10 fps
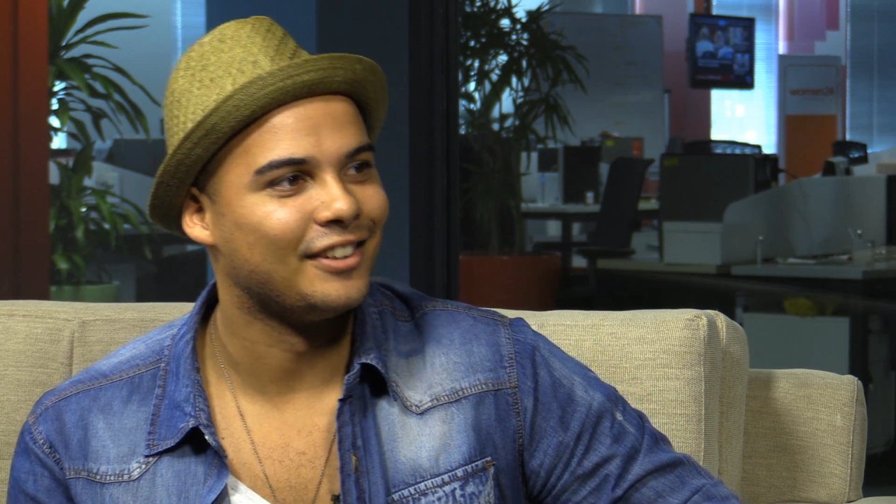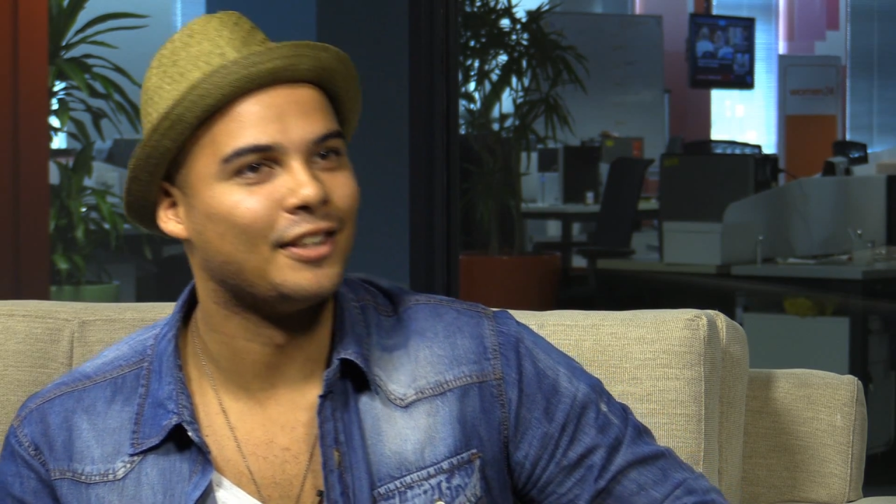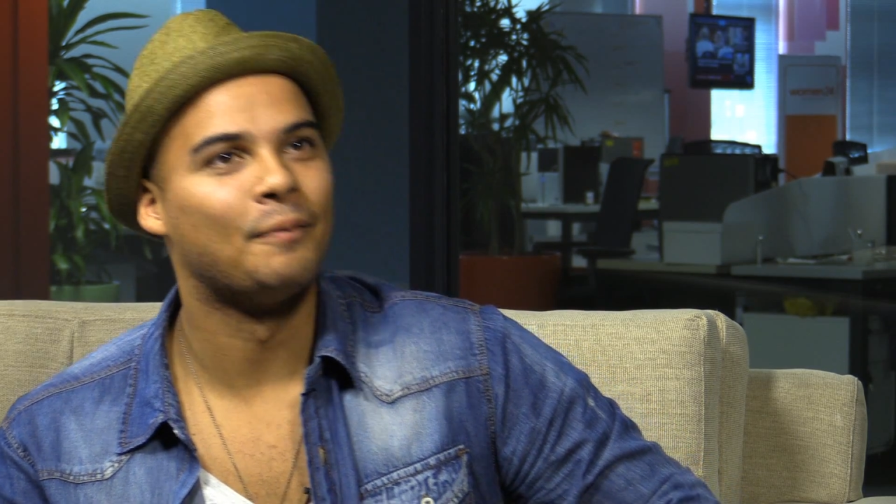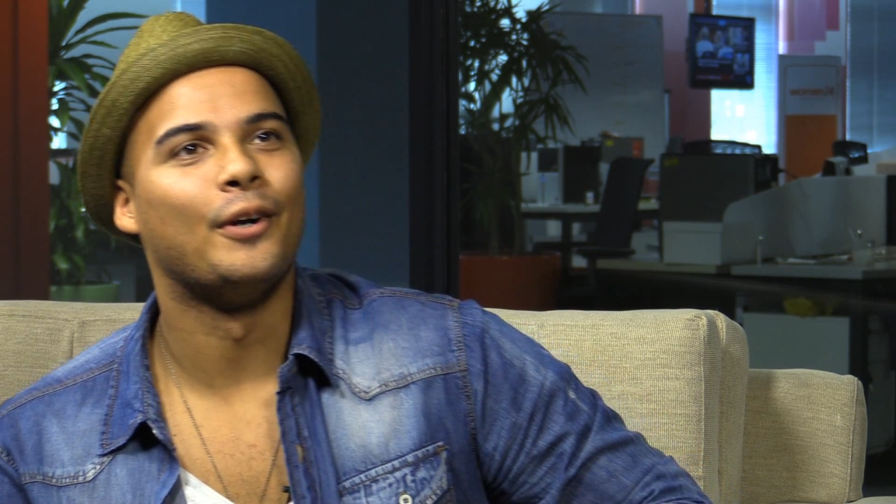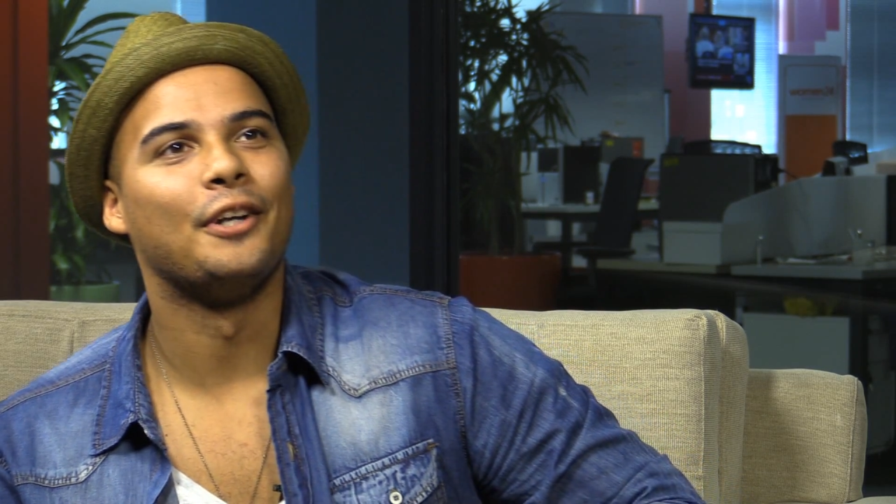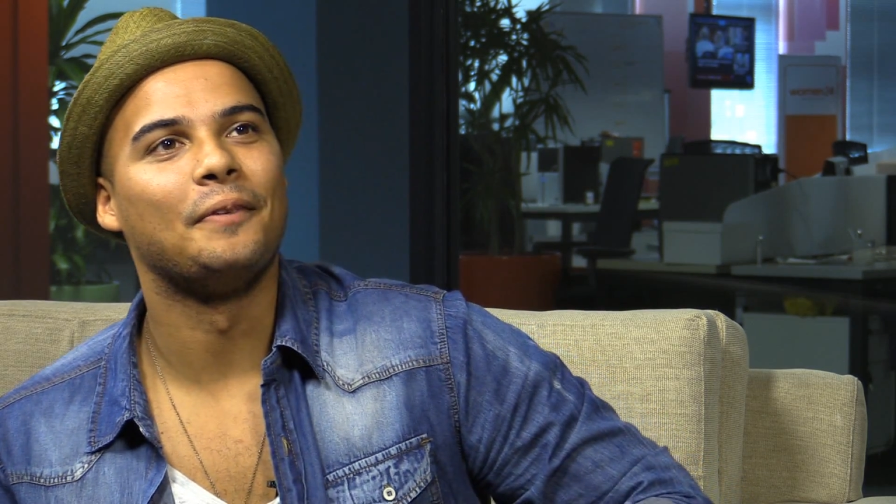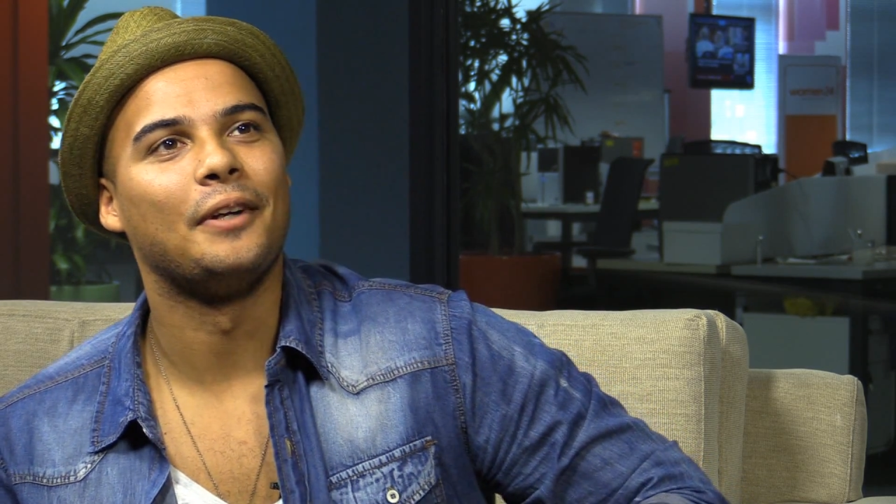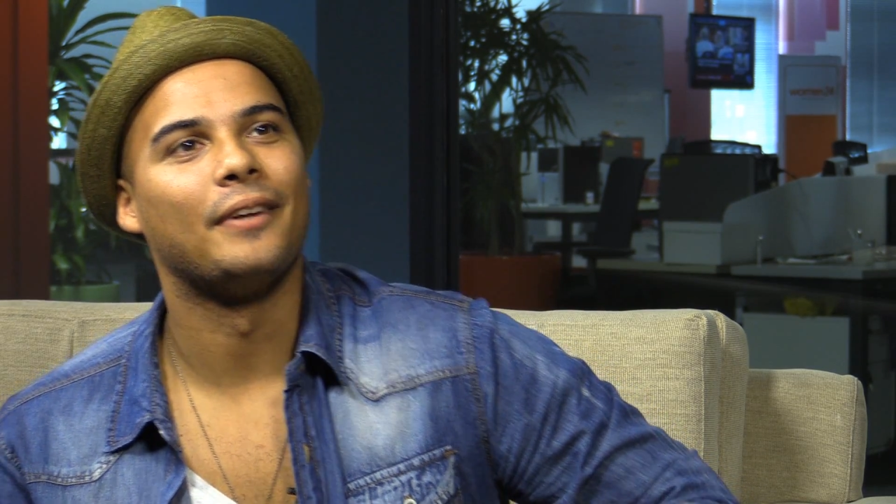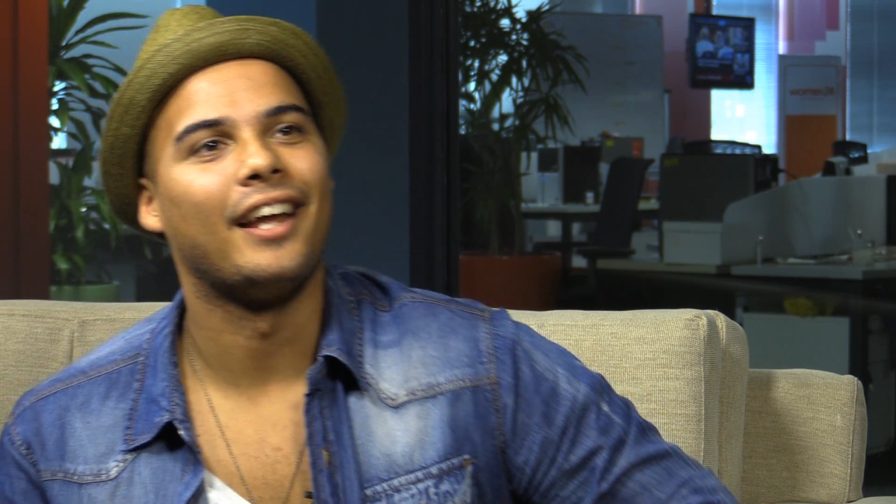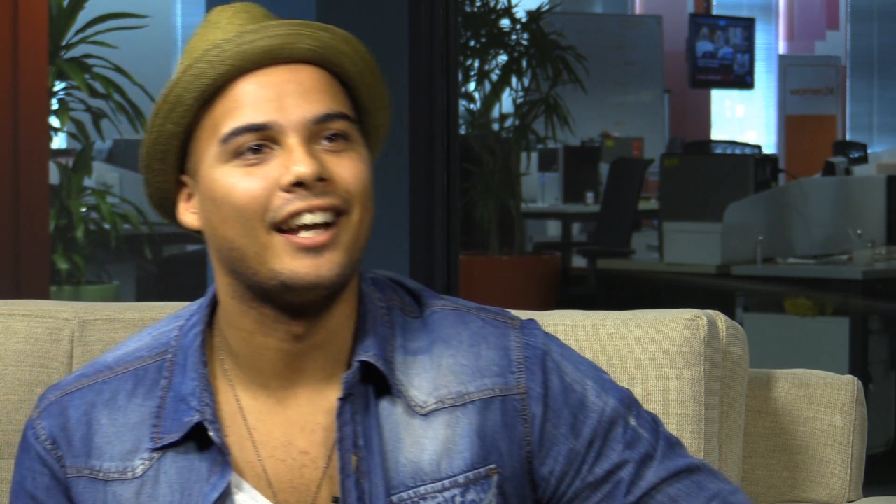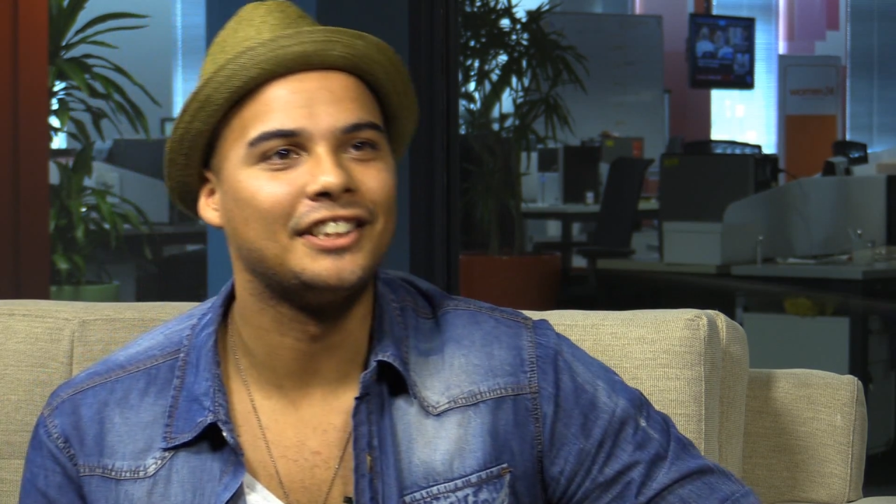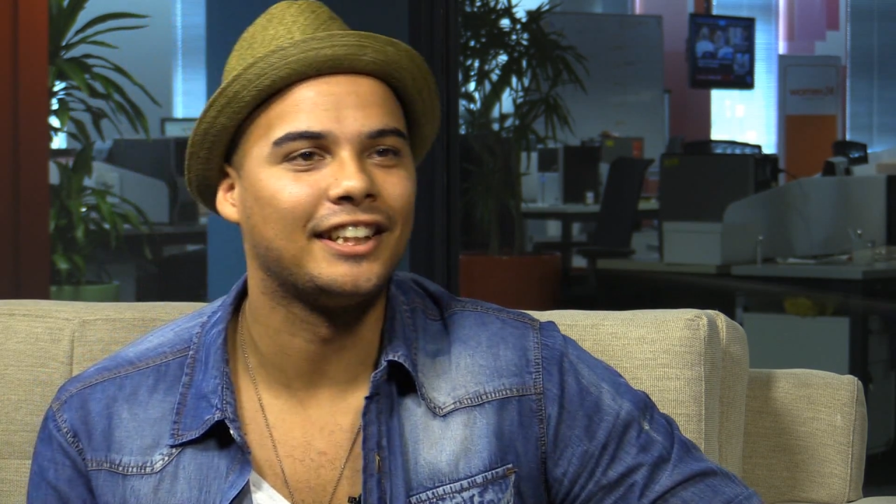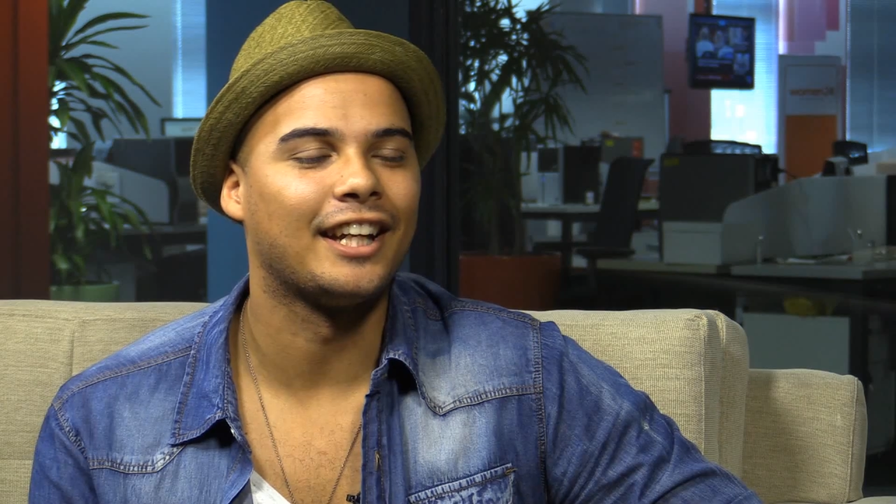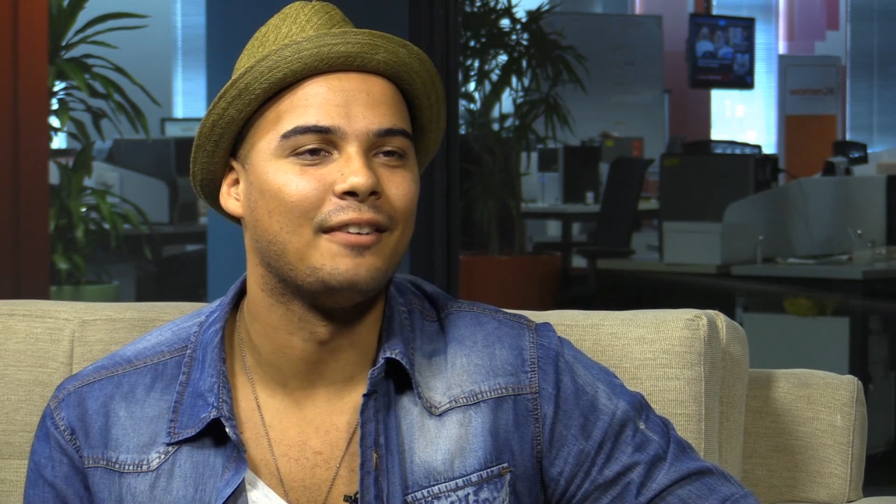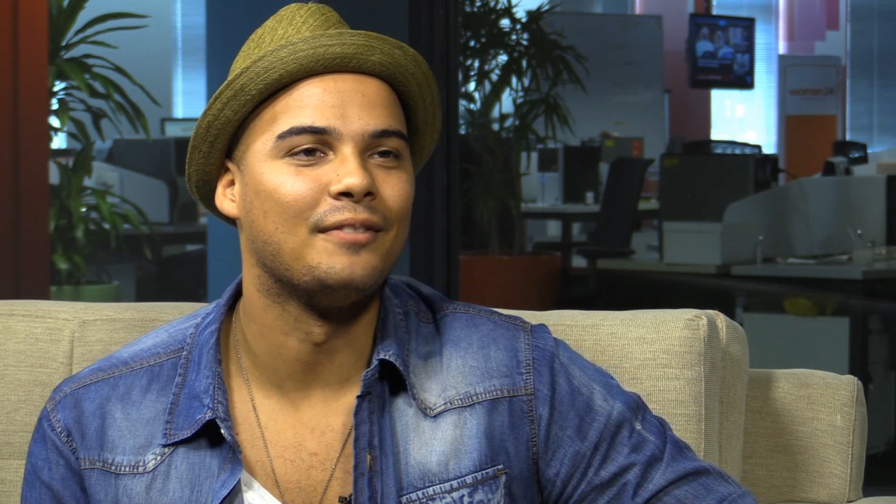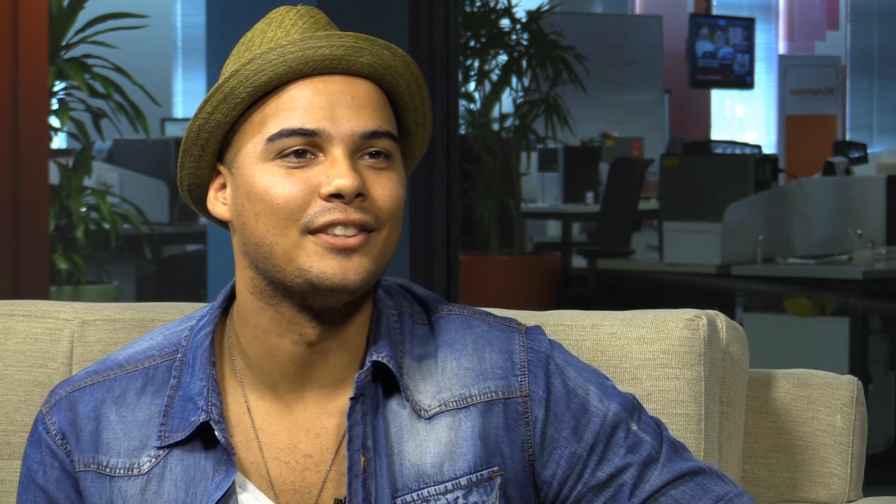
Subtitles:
to the point where when I actually came